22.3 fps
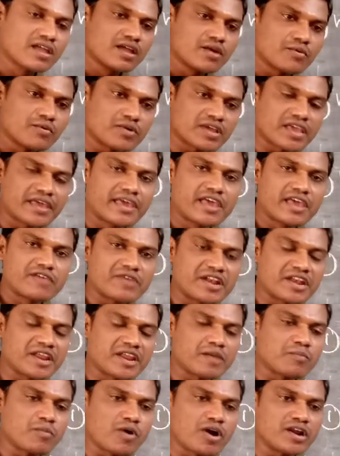Okay, when
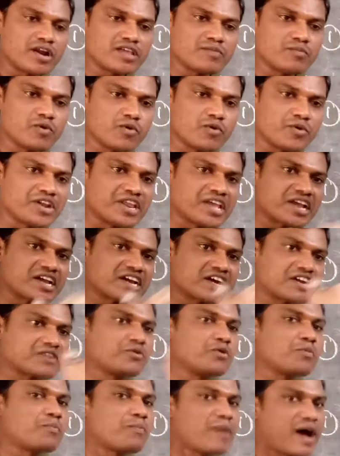a body move in a
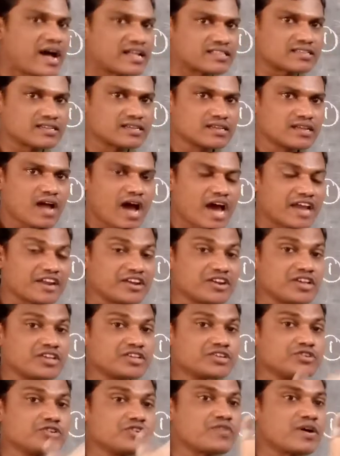curved path or in a
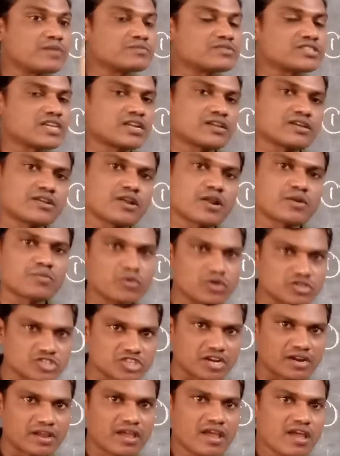uniform circular
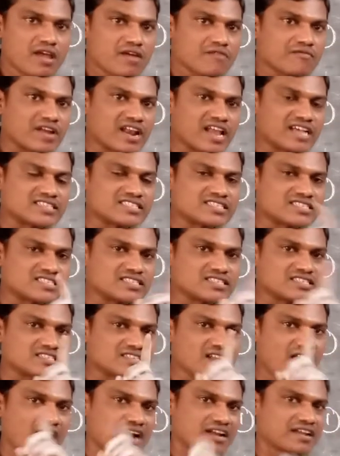motion, velocity
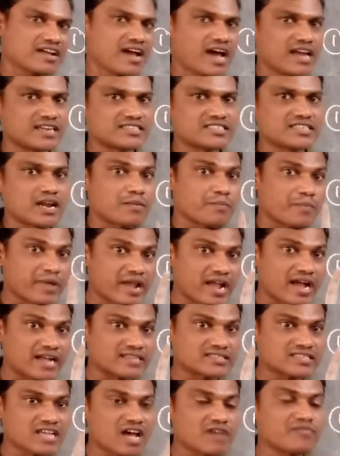is not constant
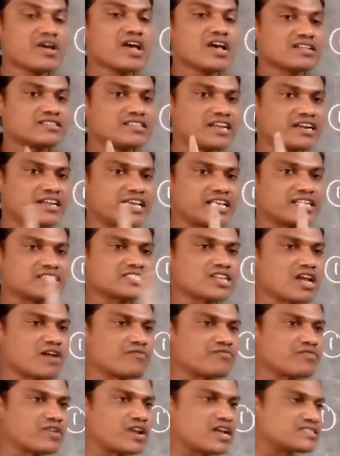because of the direction
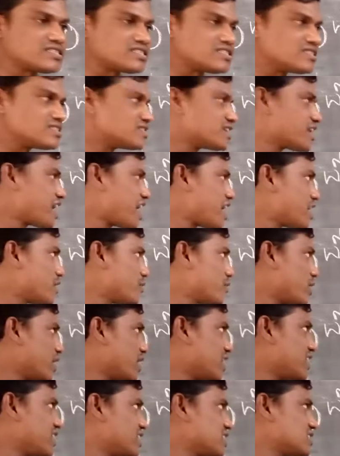of velocity is
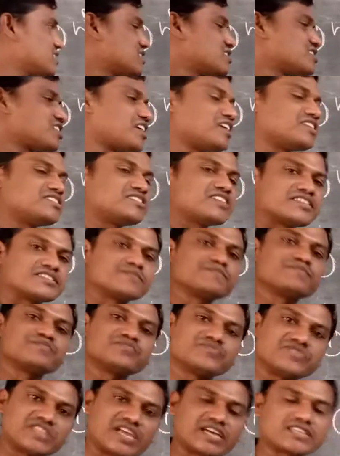gradually changes.
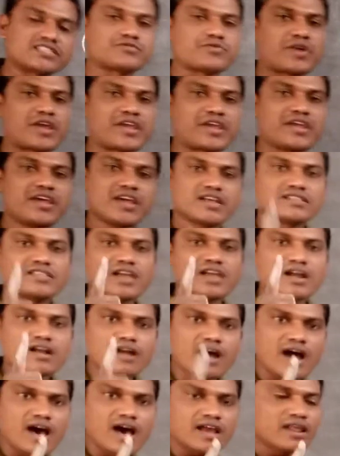That's why the
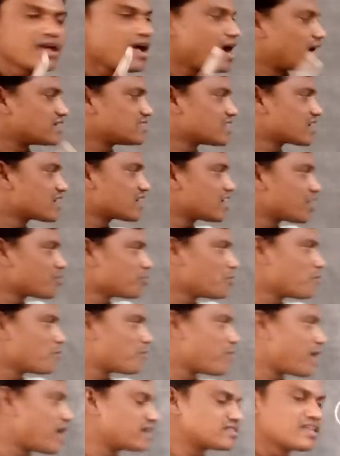car at the
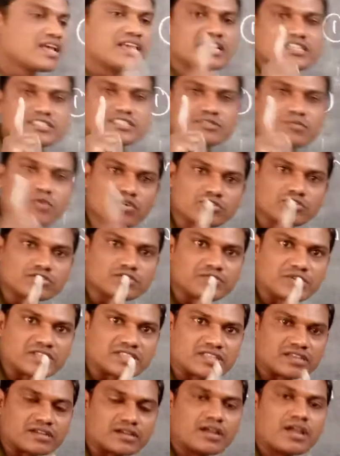curved path is moves
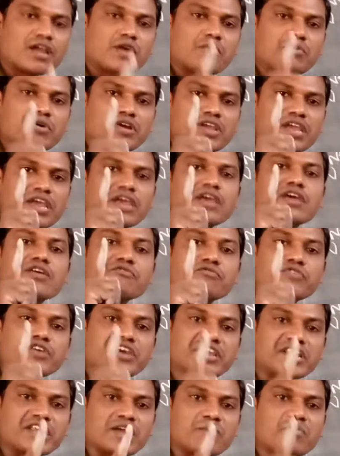with okay
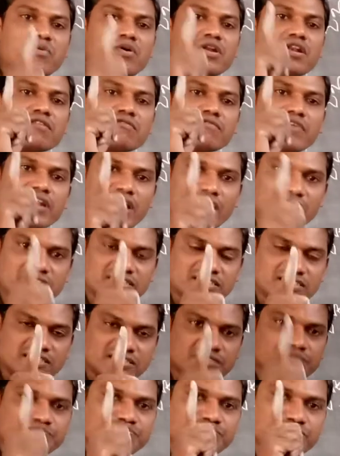variable
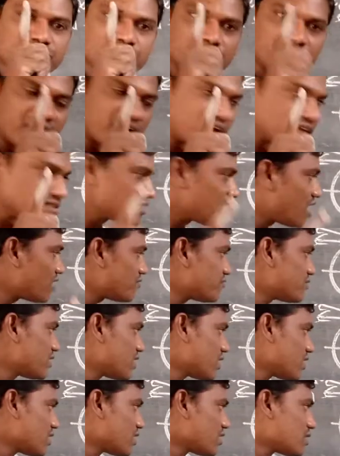velocity because
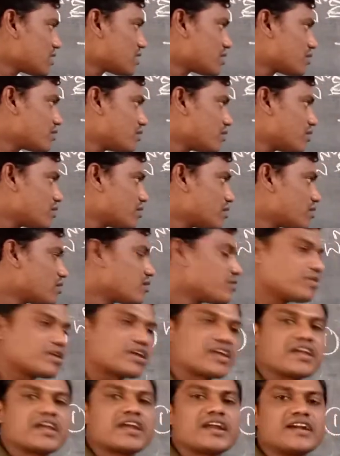of
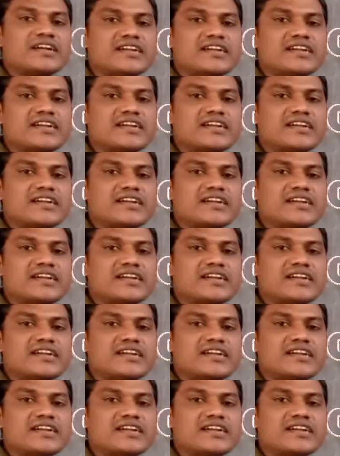okay